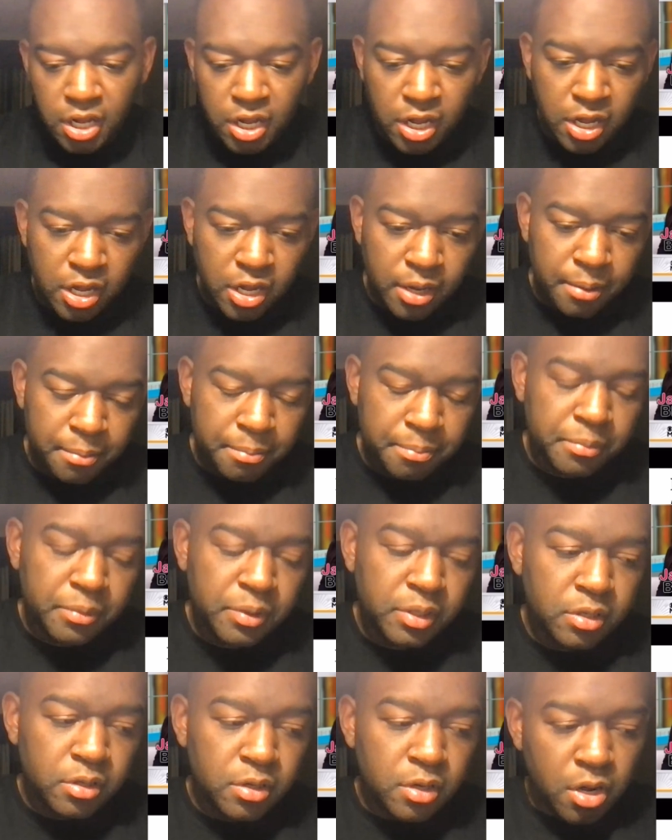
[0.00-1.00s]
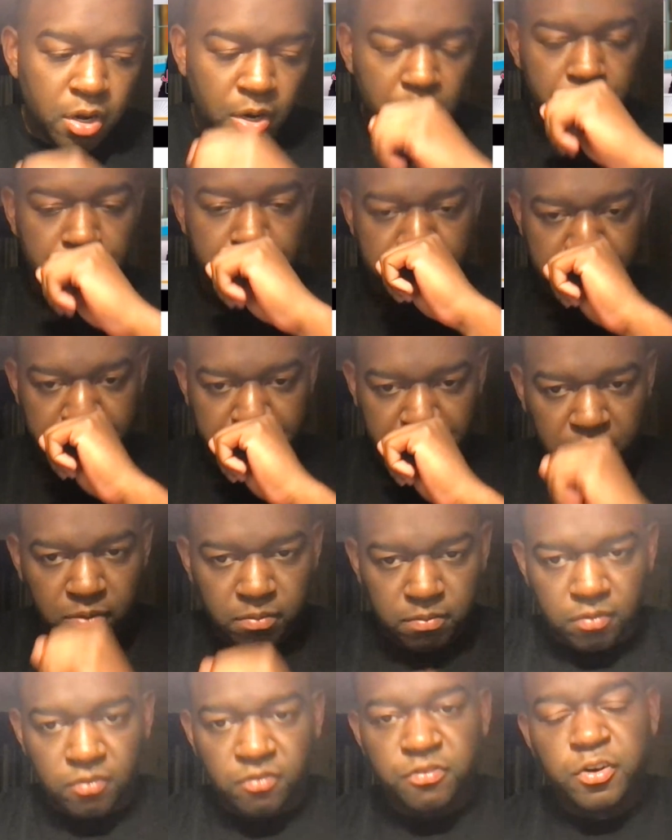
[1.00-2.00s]
for
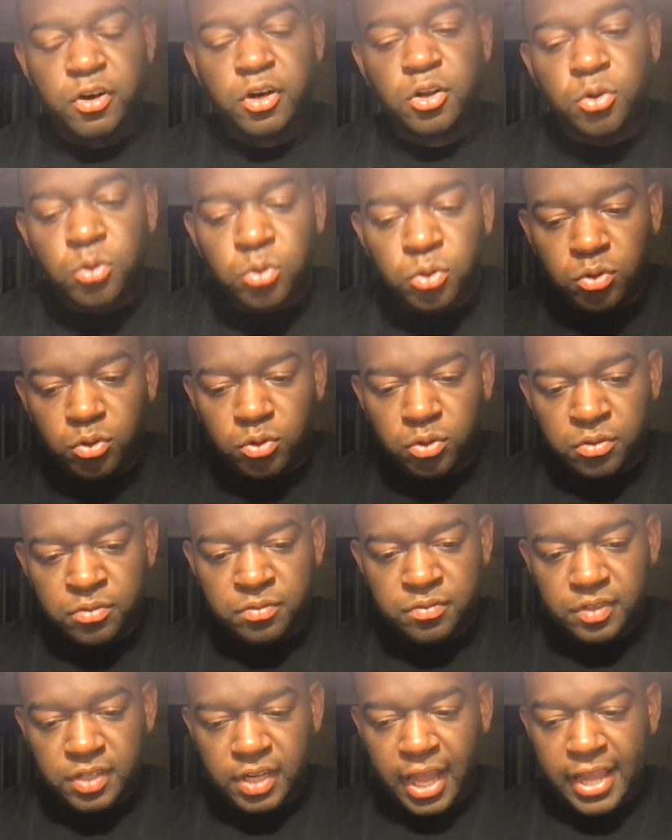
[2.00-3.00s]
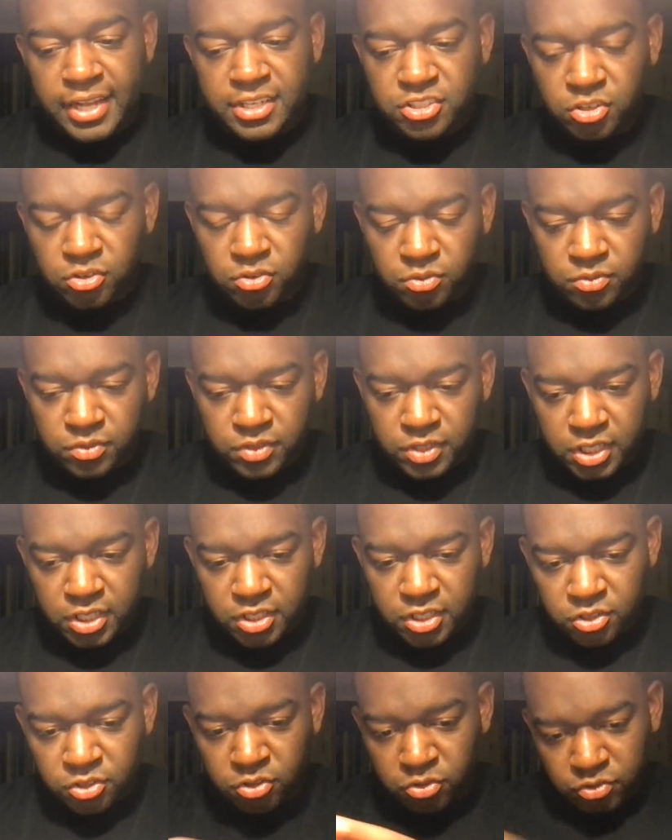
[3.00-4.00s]
Google. Like, so
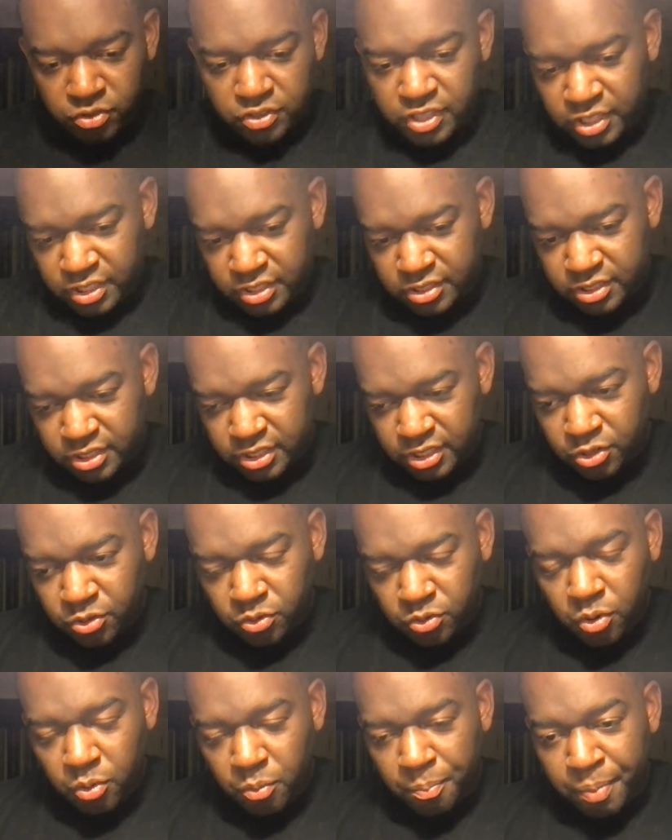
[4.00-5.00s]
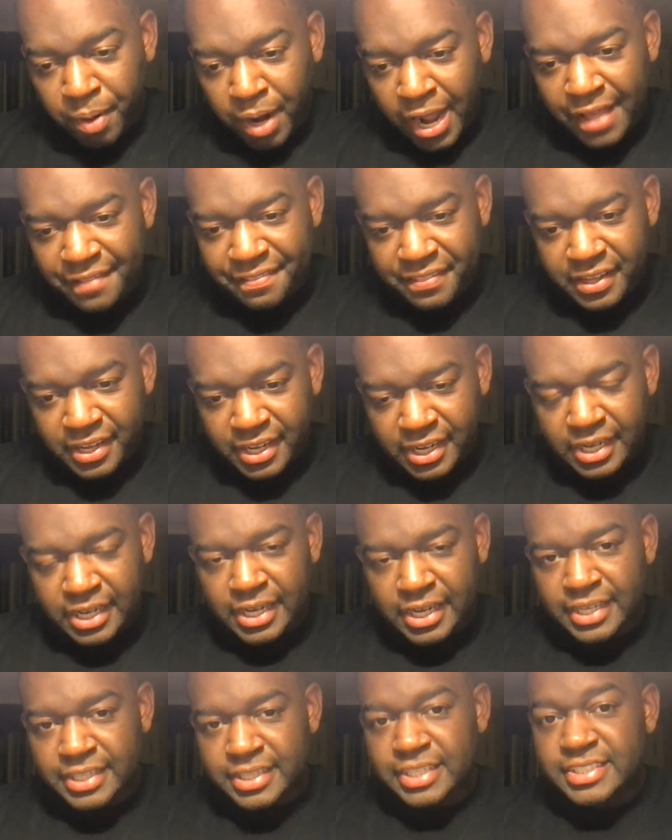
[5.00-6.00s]
Google bought
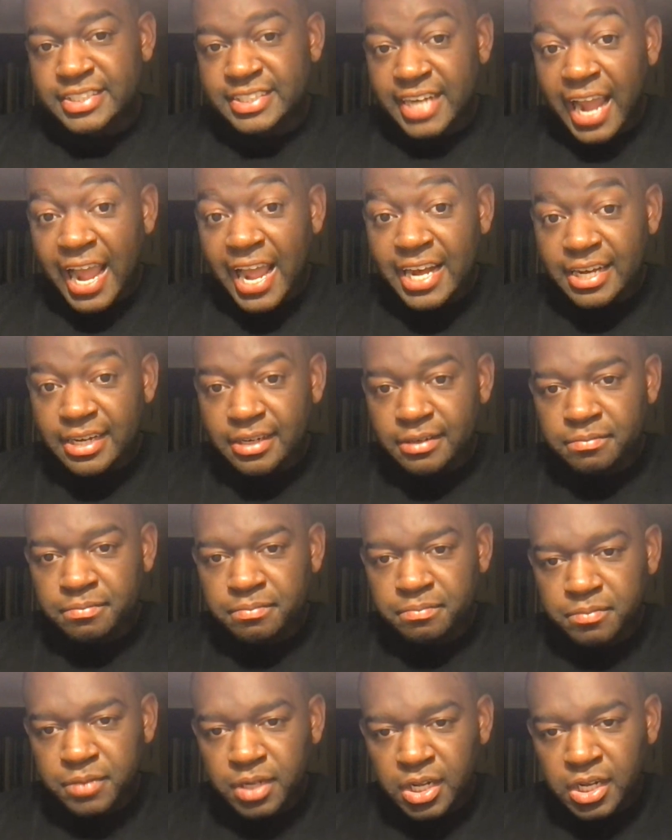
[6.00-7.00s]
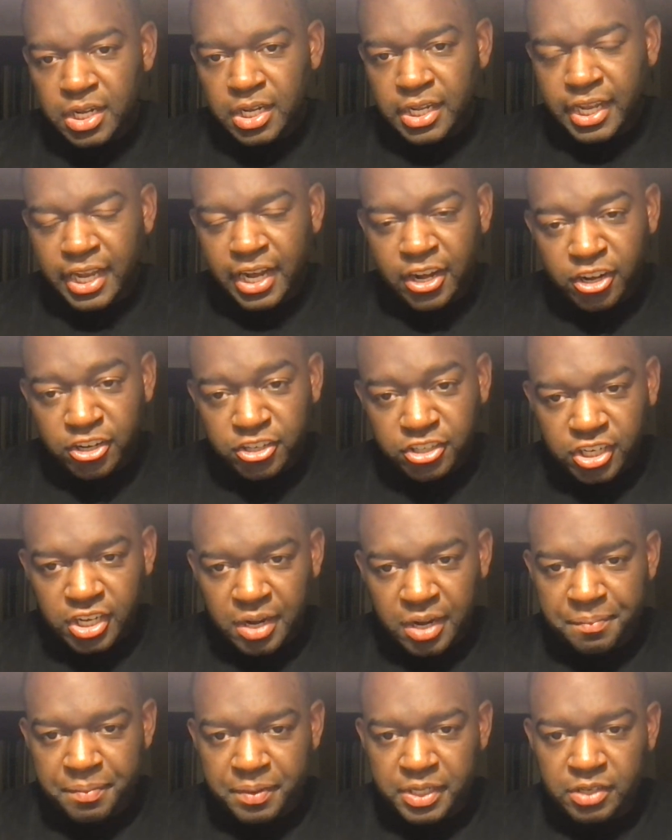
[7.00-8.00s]
the chat character
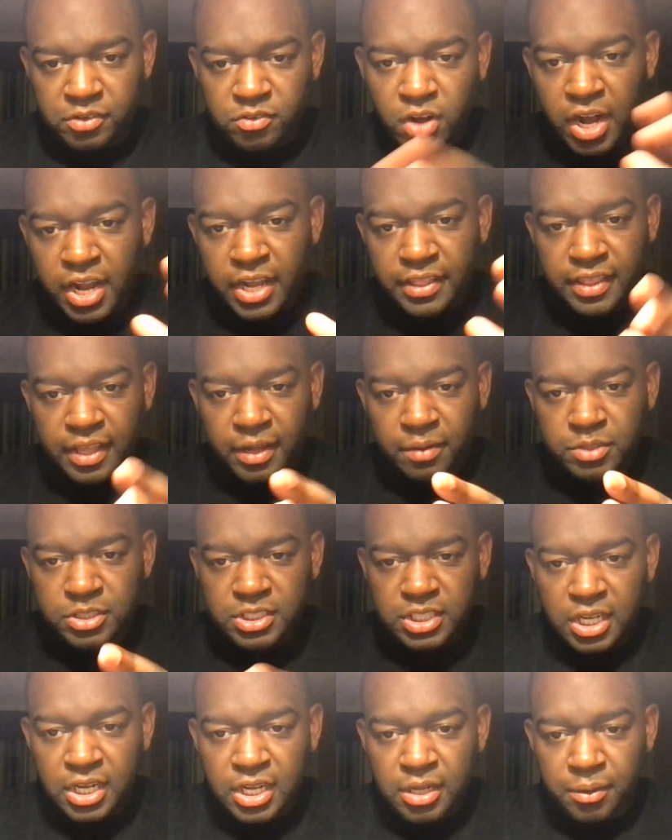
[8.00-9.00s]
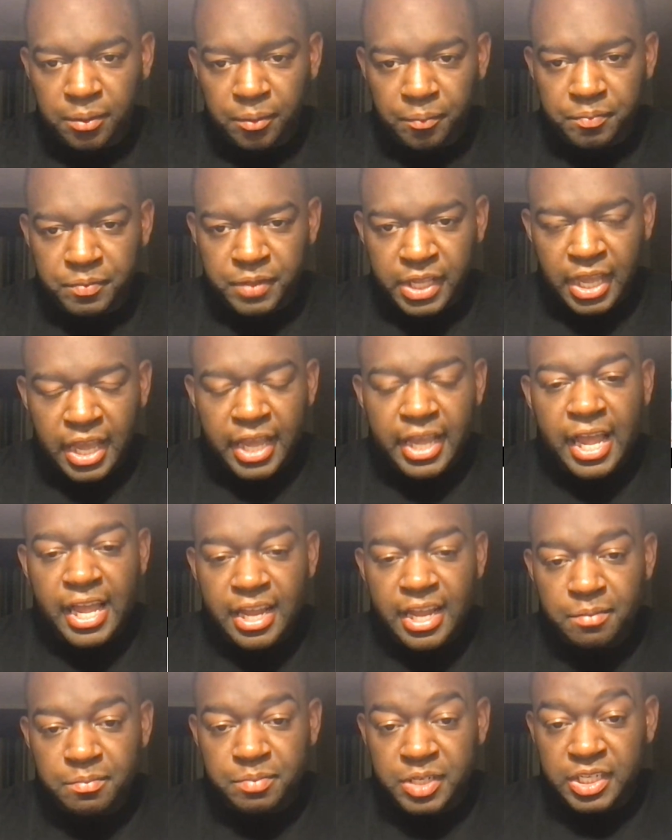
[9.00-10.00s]
company, right? That was the
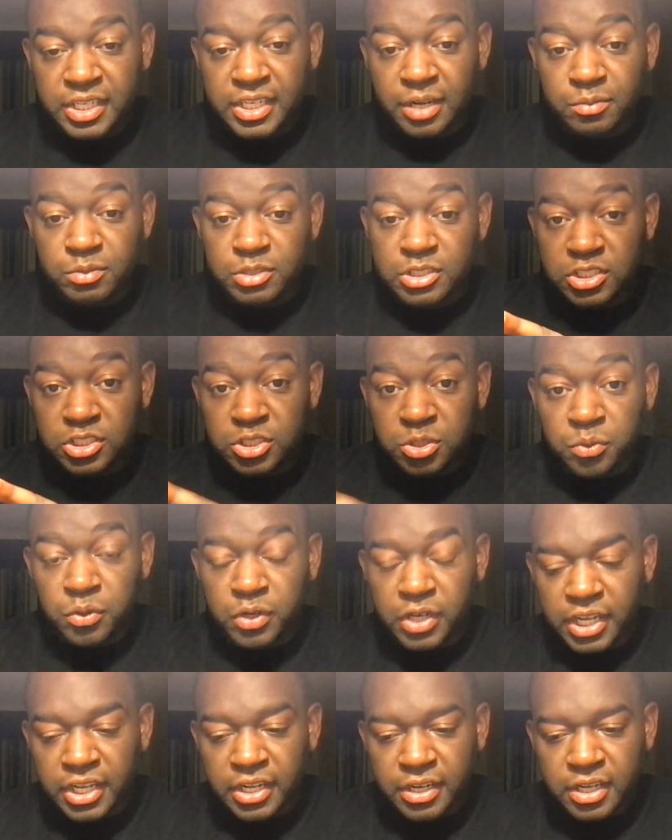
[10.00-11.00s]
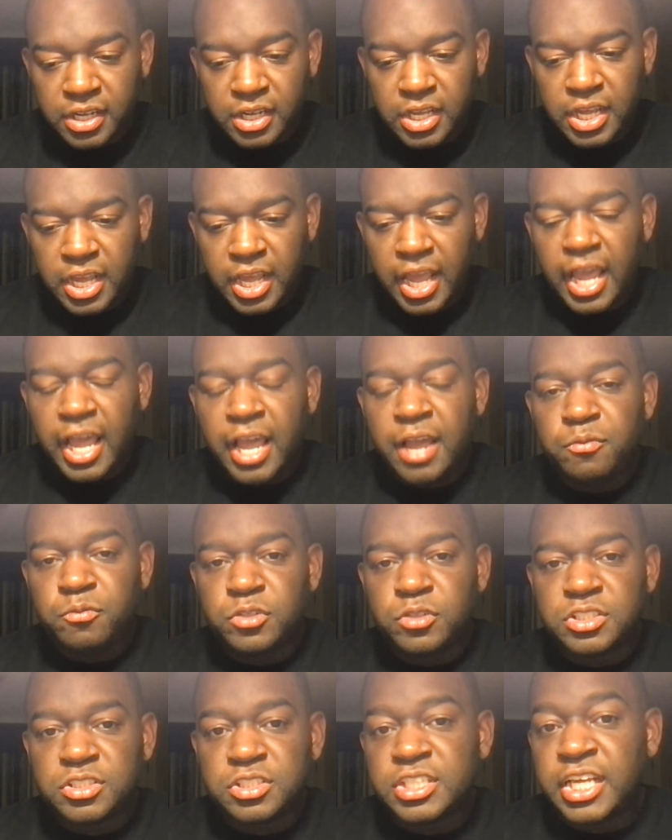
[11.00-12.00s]
AI company that was doing it
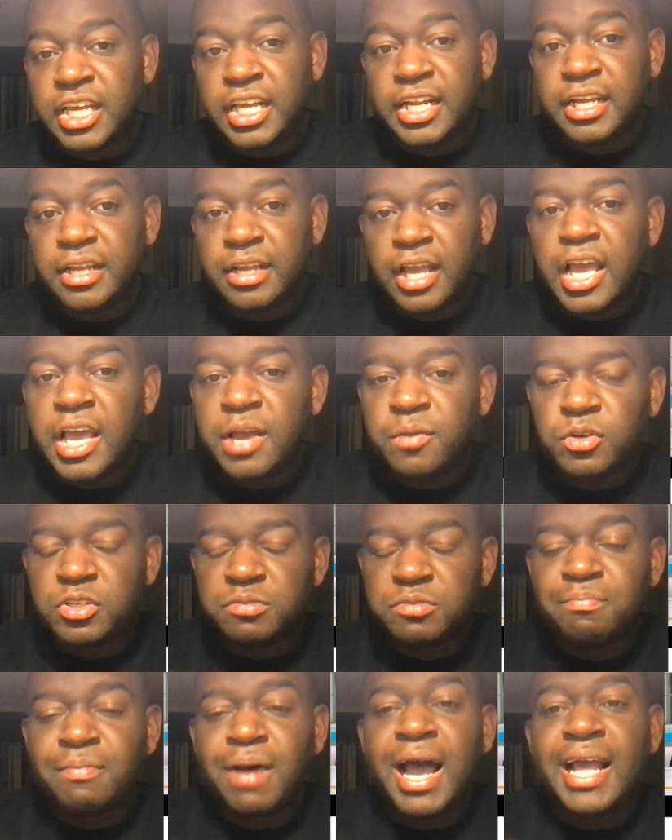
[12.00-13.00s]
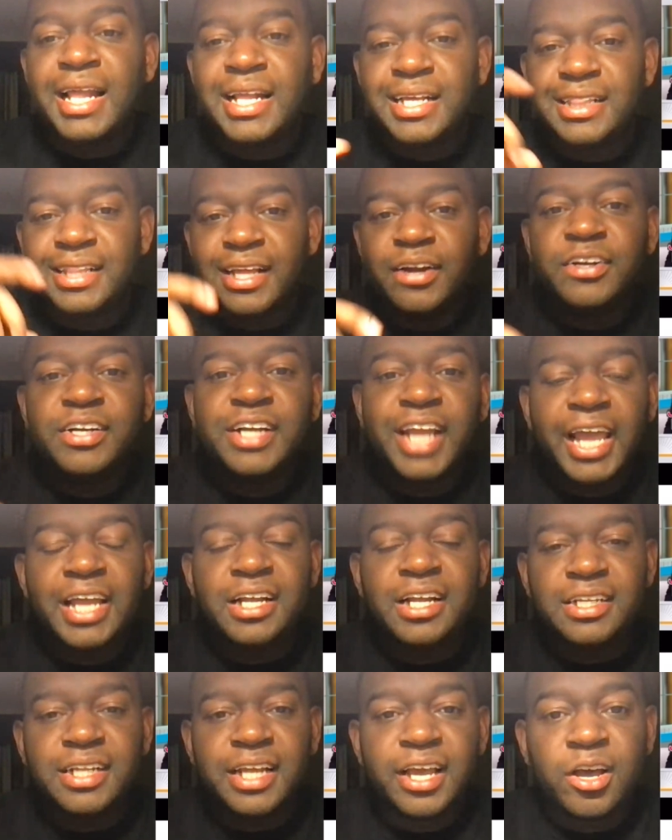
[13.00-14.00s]
and was mining their
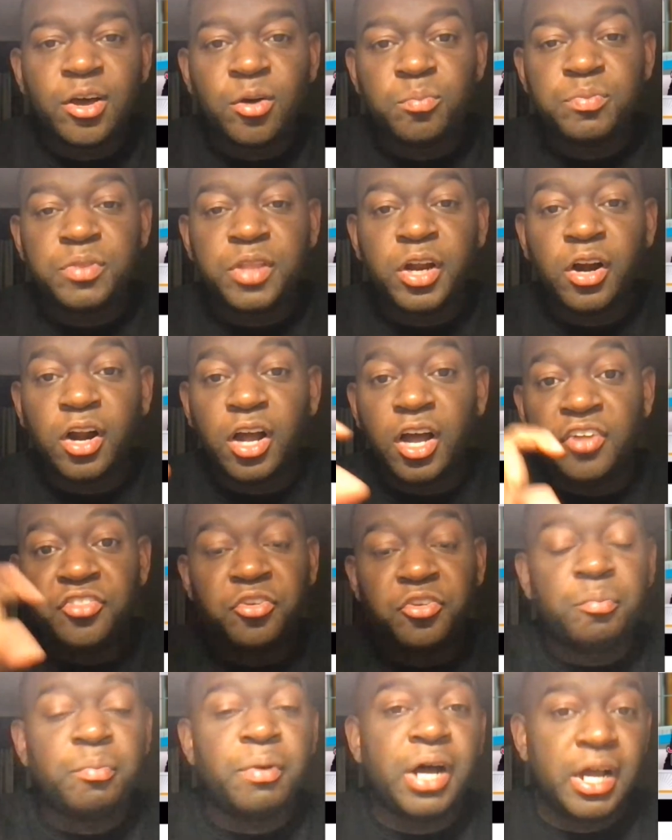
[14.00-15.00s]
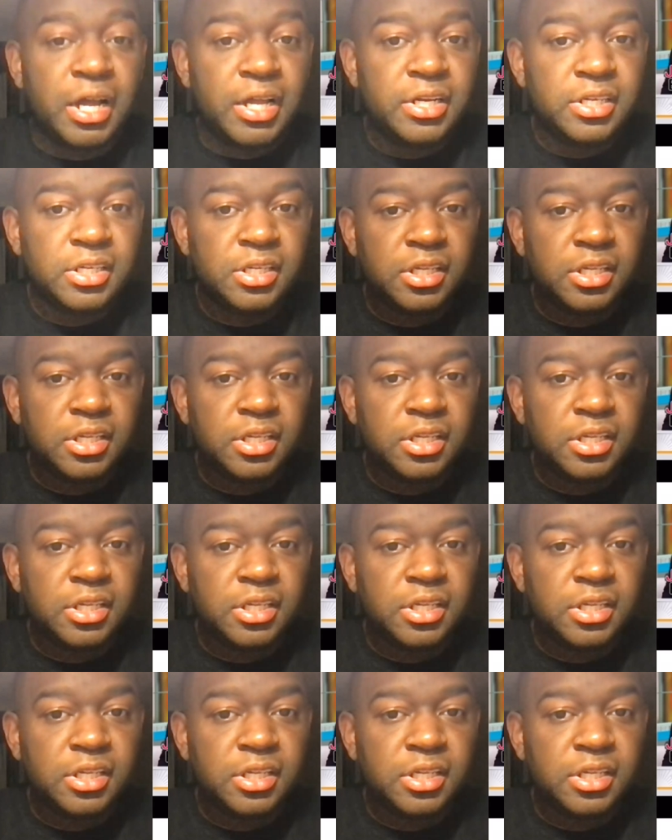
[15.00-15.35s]
data to help their other bot.